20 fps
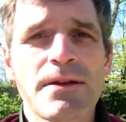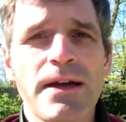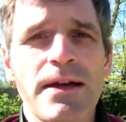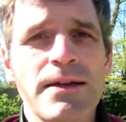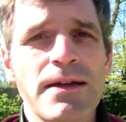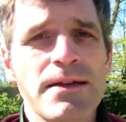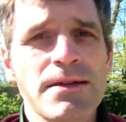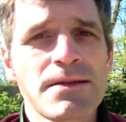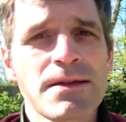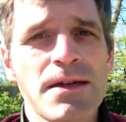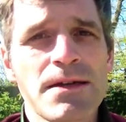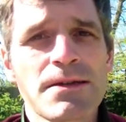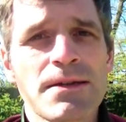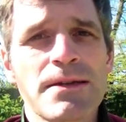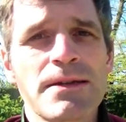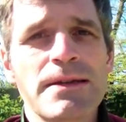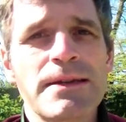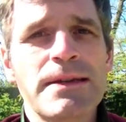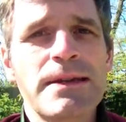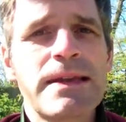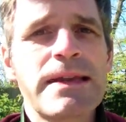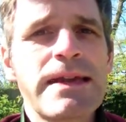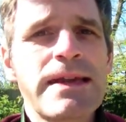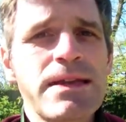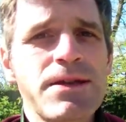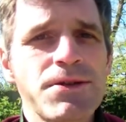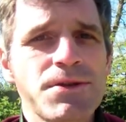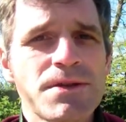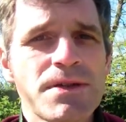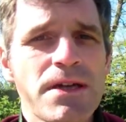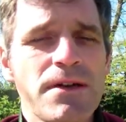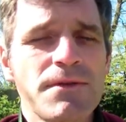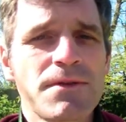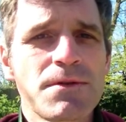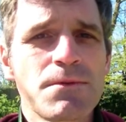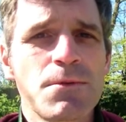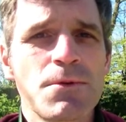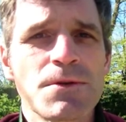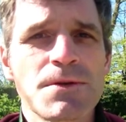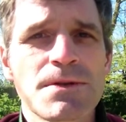and start to lead yourself
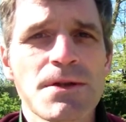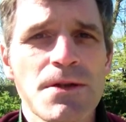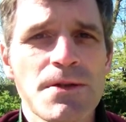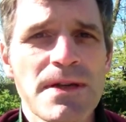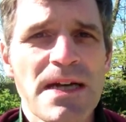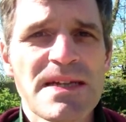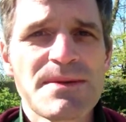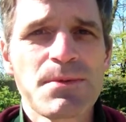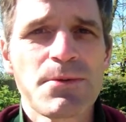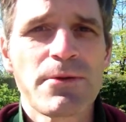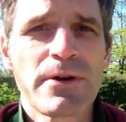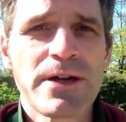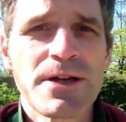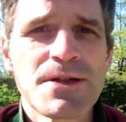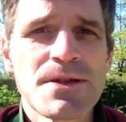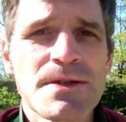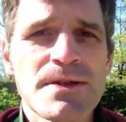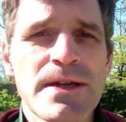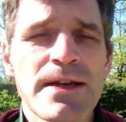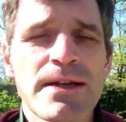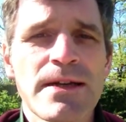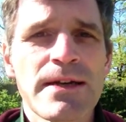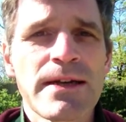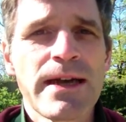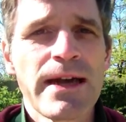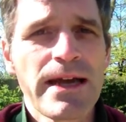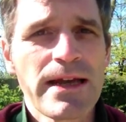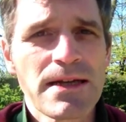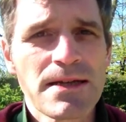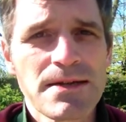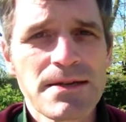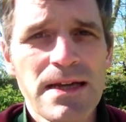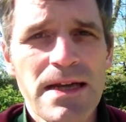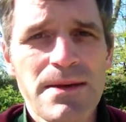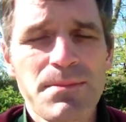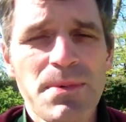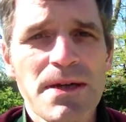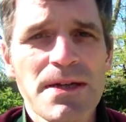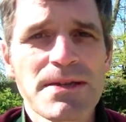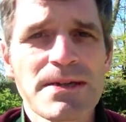towards those aspirations in a
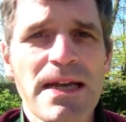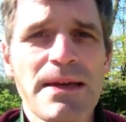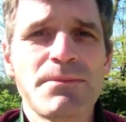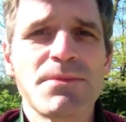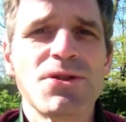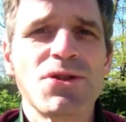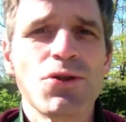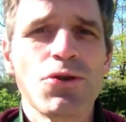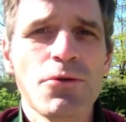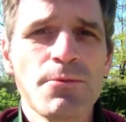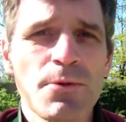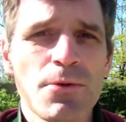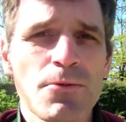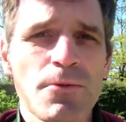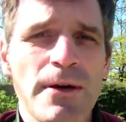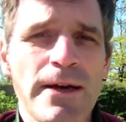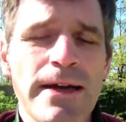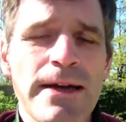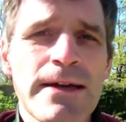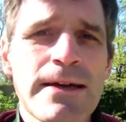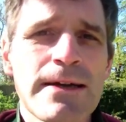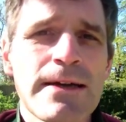step-by-step doable way,